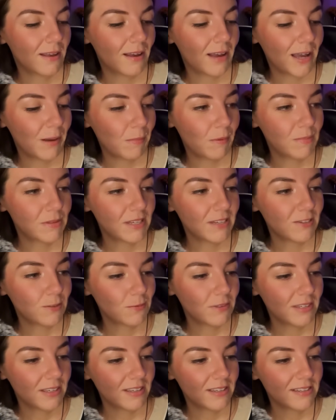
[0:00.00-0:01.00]
I'm obsessed
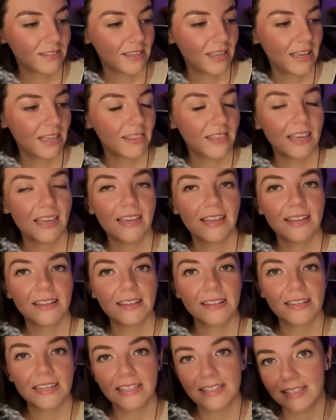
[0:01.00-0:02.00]
with these.
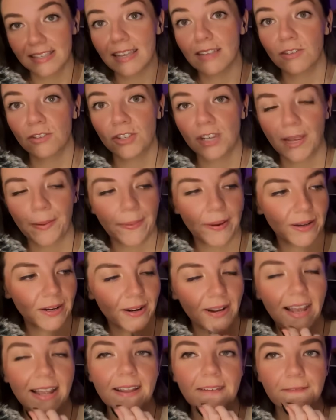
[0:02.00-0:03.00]
It says shea butter
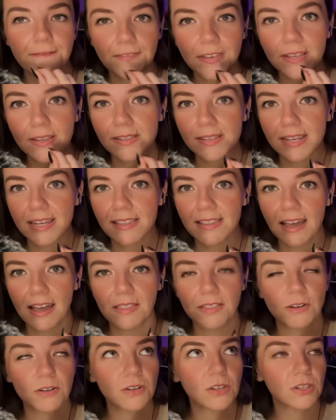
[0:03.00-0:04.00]
and it feels like that.
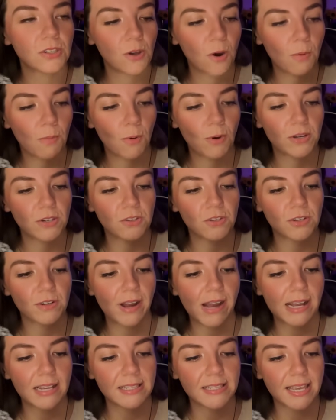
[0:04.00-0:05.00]
They're so
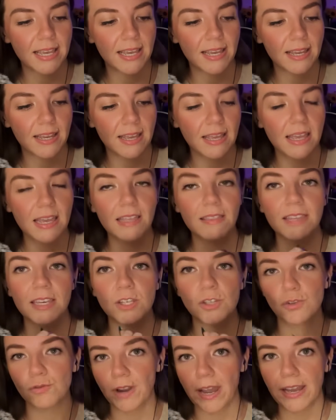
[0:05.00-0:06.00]
moisturizing. They
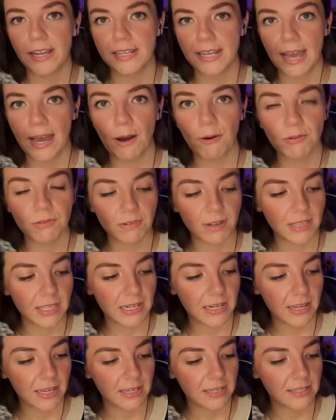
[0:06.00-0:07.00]
dry down
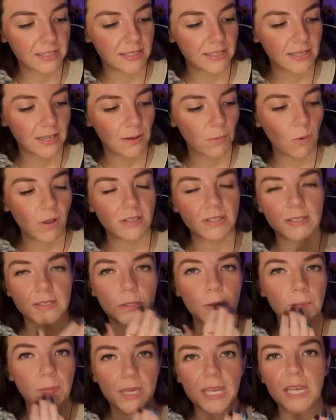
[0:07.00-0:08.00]
really nice while
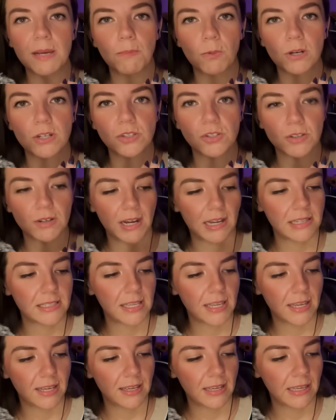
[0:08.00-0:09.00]
still being
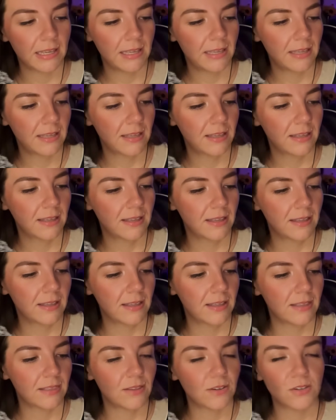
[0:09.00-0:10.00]
moisturizing.
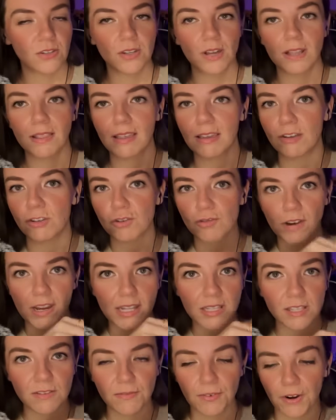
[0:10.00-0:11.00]
There's not like
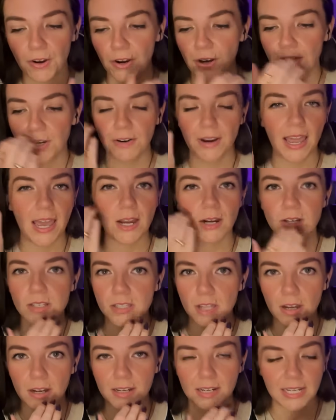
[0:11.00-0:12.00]
transfer. Your hair is
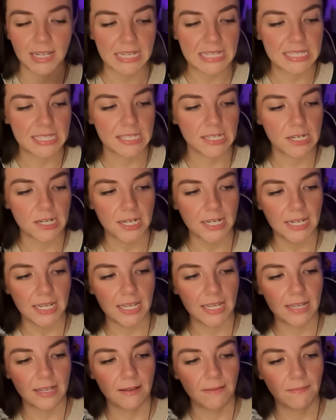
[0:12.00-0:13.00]
not going to get stuck in
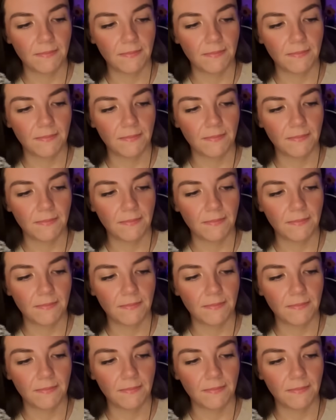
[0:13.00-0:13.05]
it.